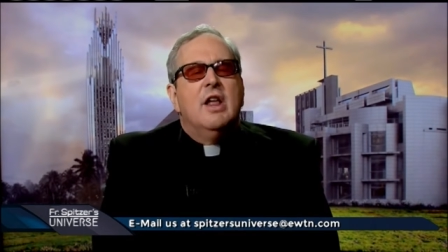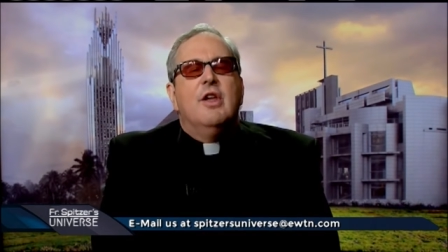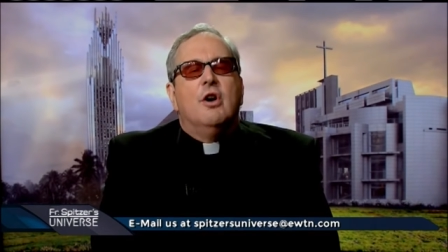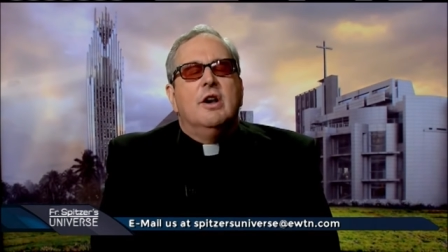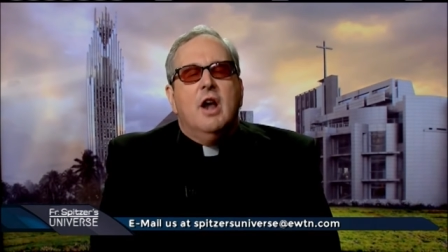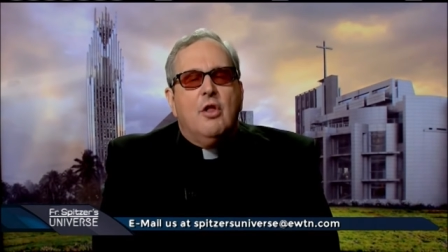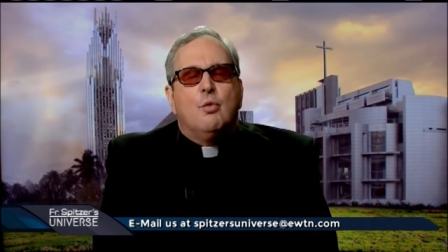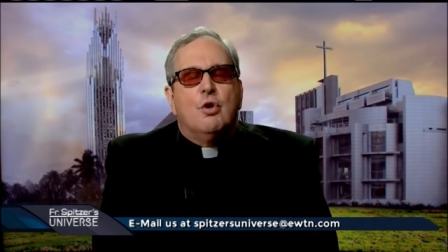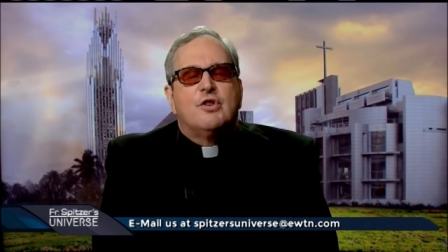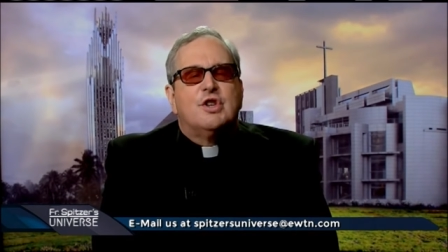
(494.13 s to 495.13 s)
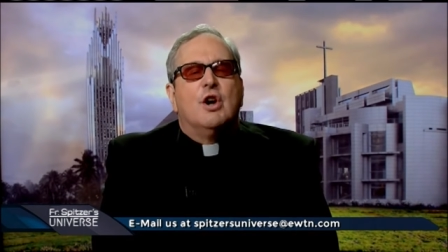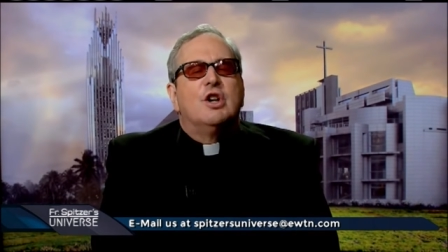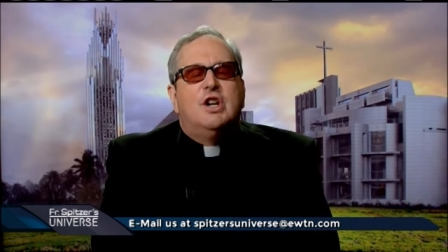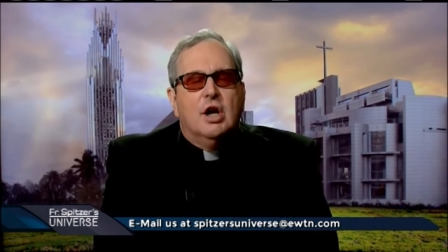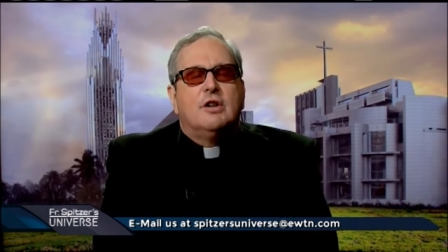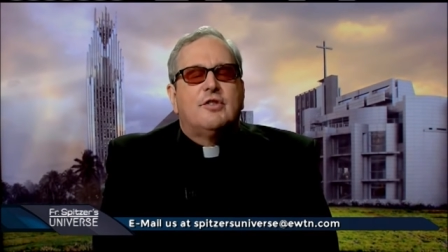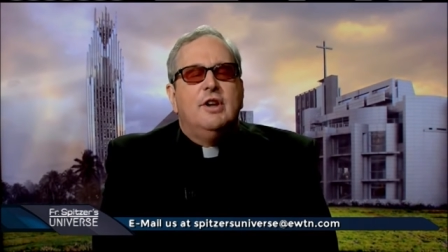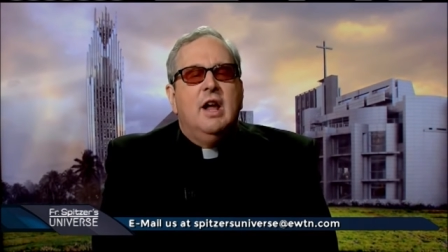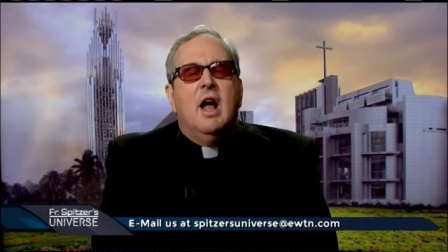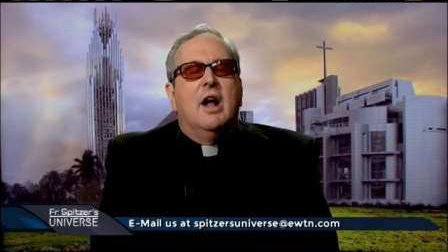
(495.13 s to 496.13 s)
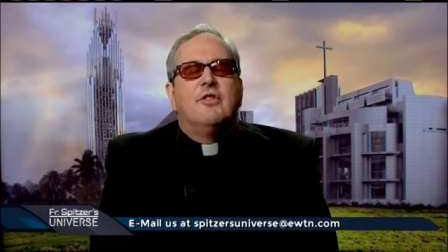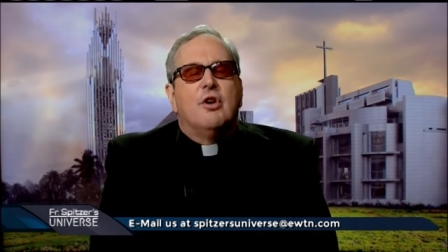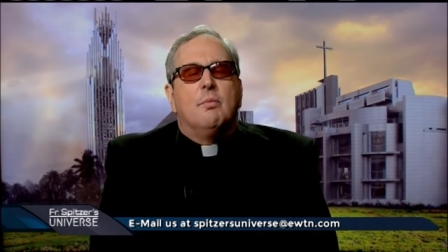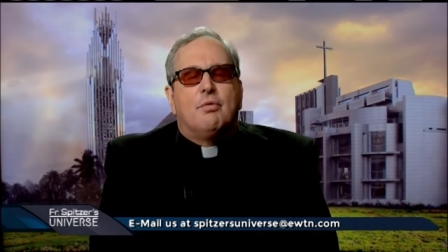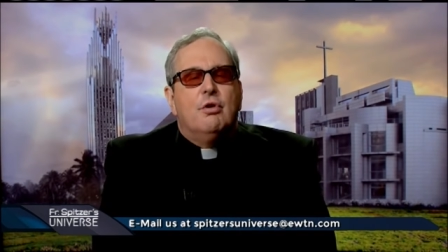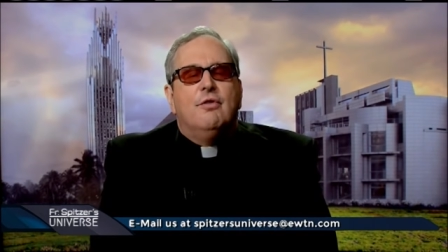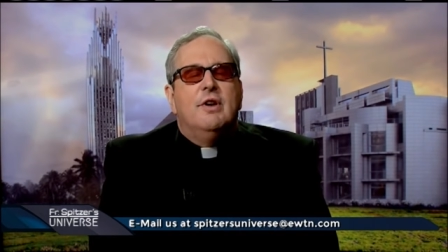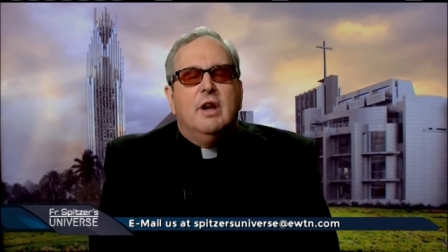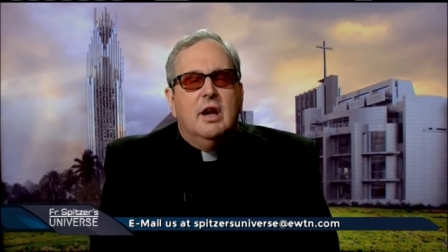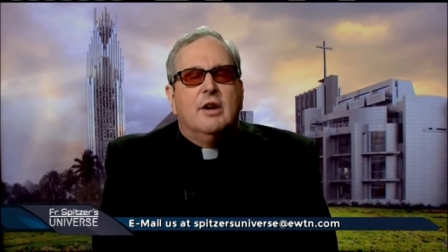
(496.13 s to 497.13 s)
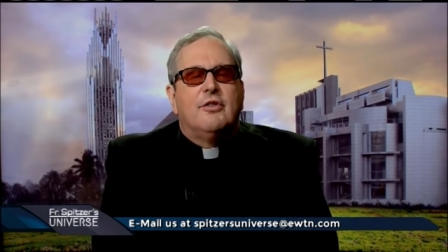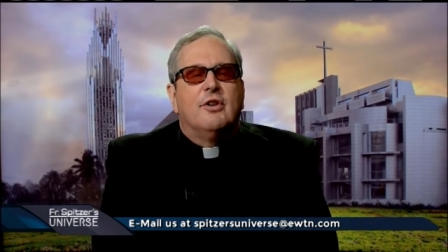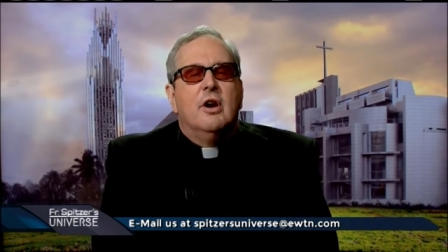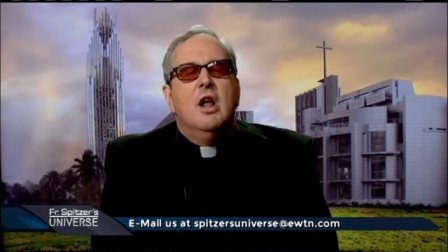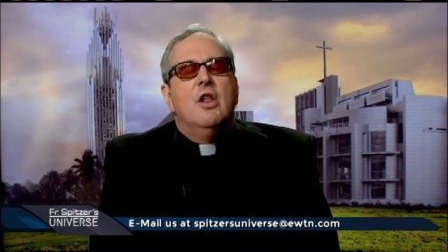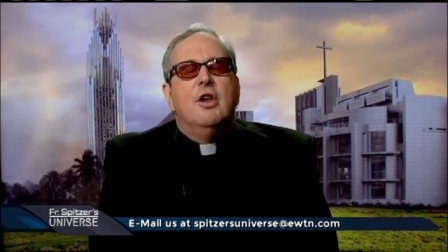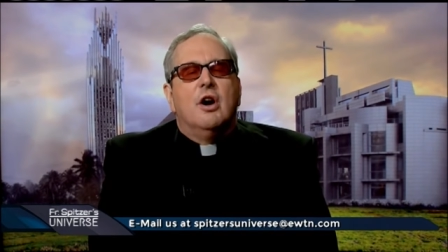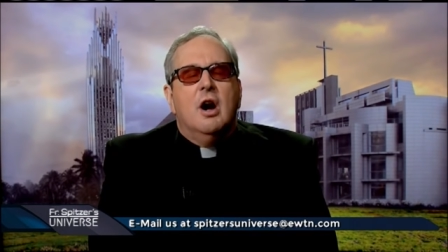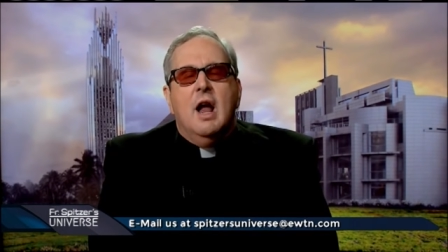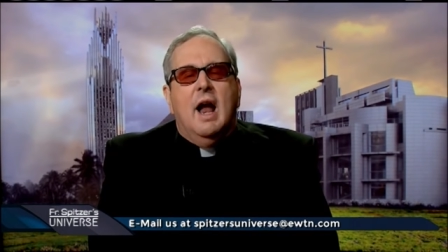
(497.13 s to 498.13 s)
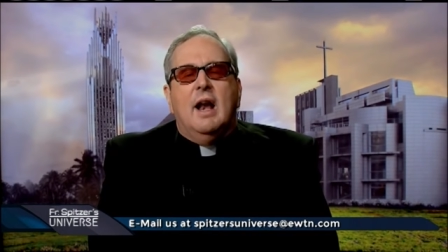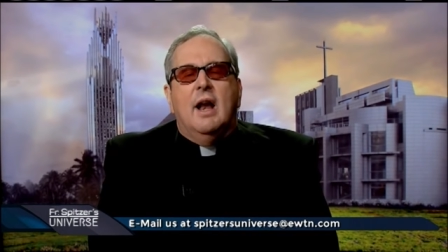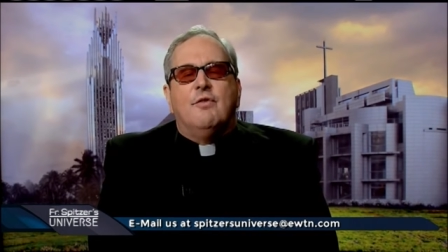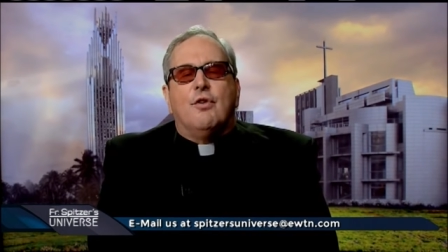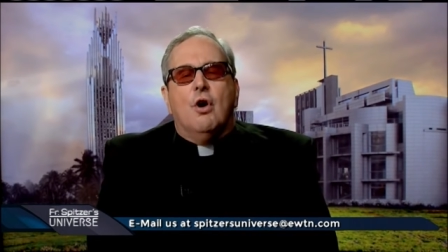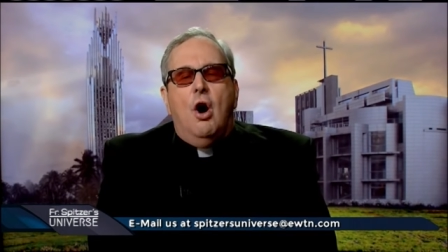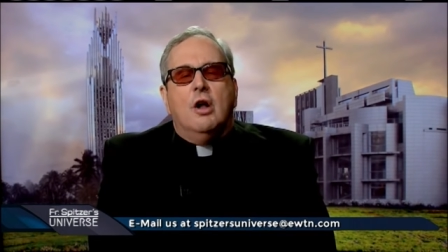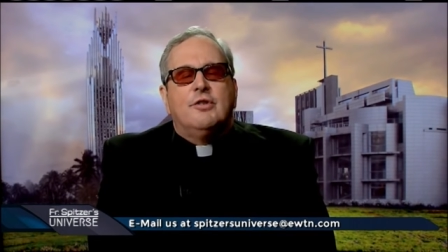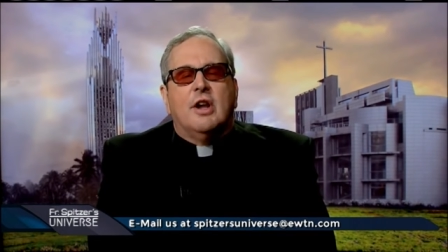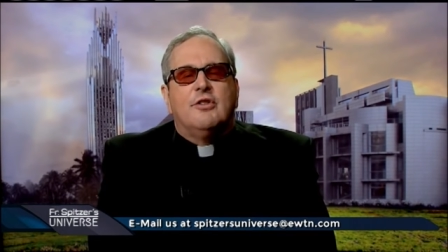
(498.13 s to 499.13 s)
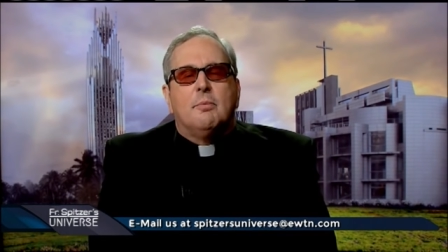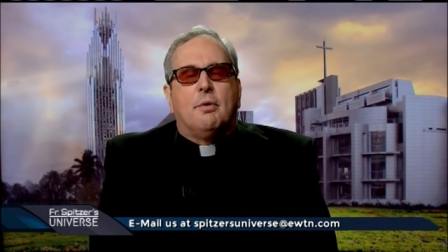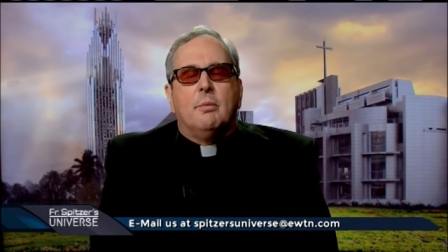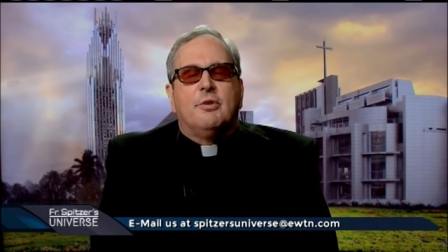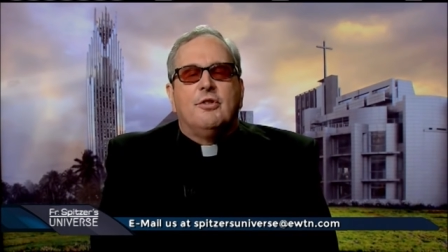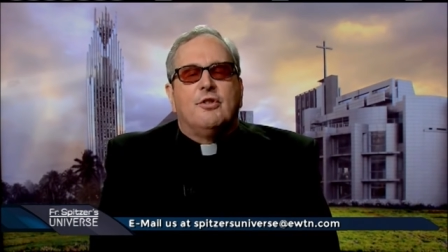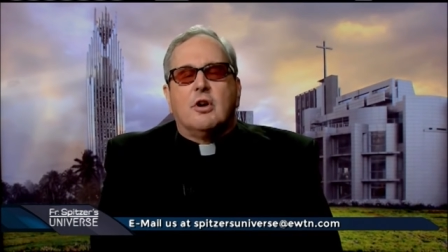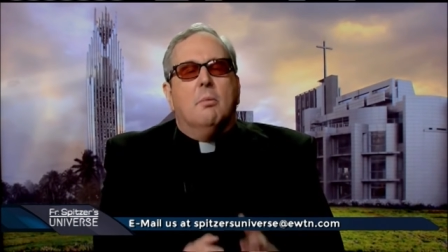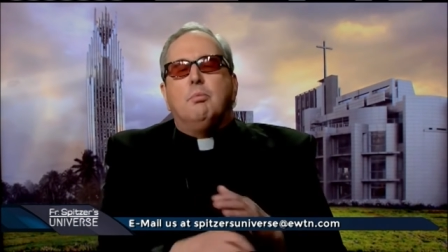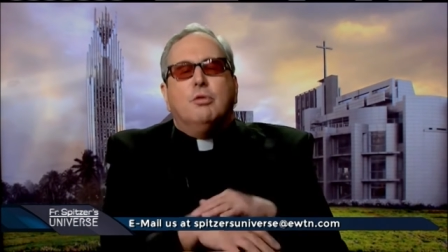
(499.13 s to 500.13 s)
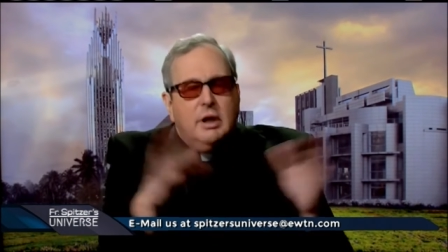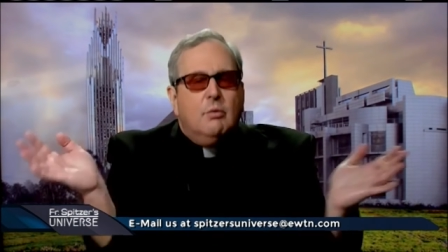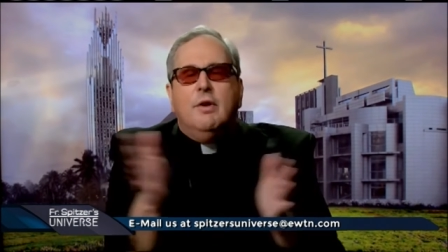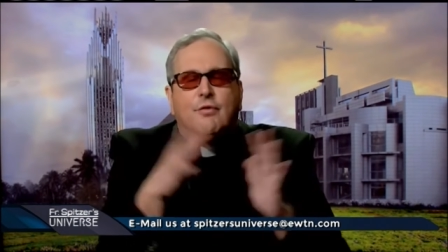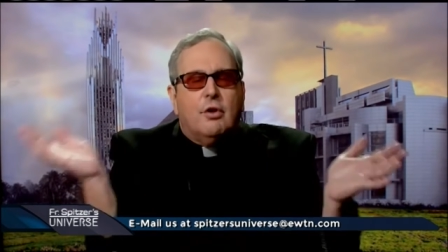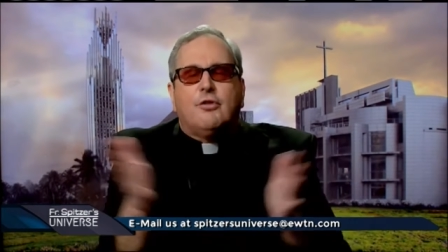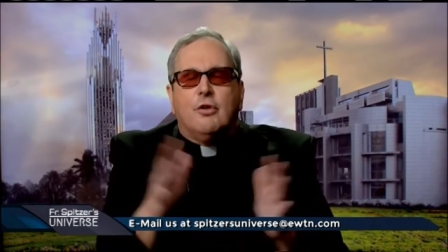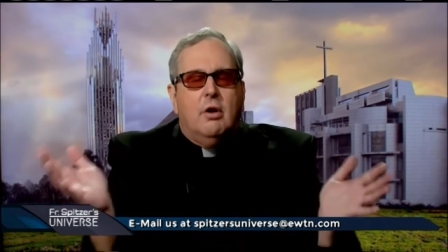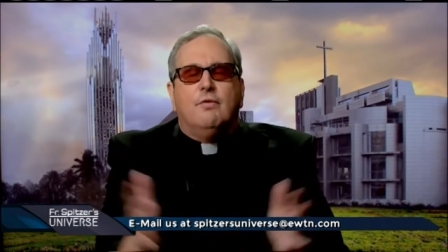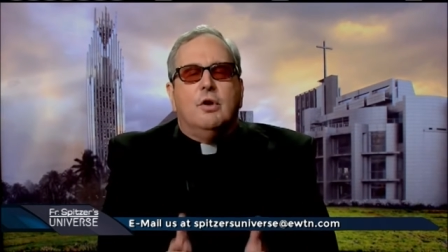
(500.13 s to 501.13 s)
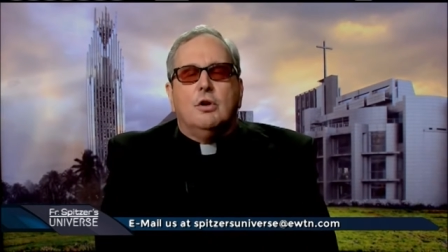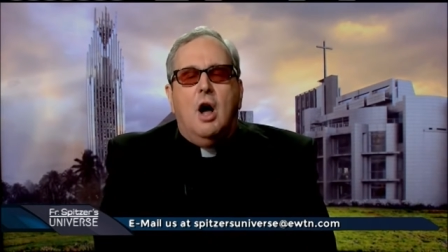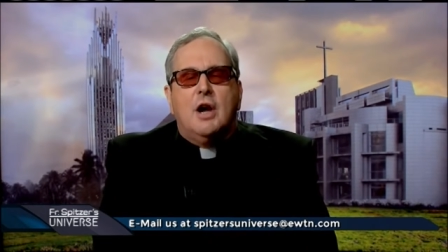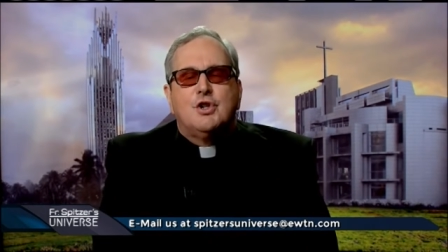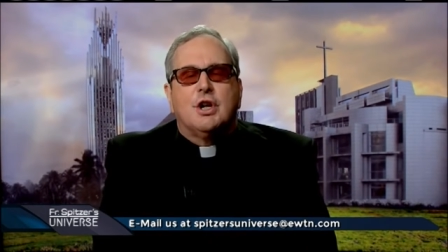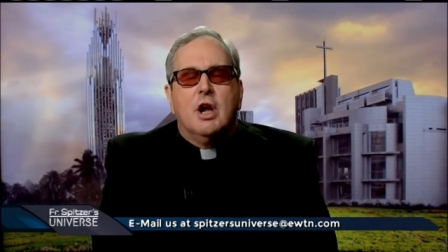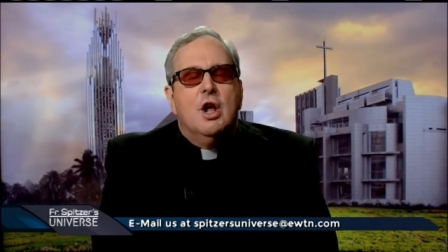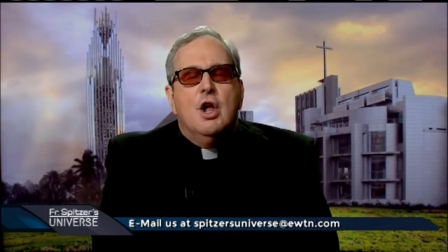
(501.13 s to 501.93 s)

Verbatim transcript: They're, in other words, they're guilty until proven innocent. They're, and, and for all intents and purposes, a complete mm-hmm. reversal of the logic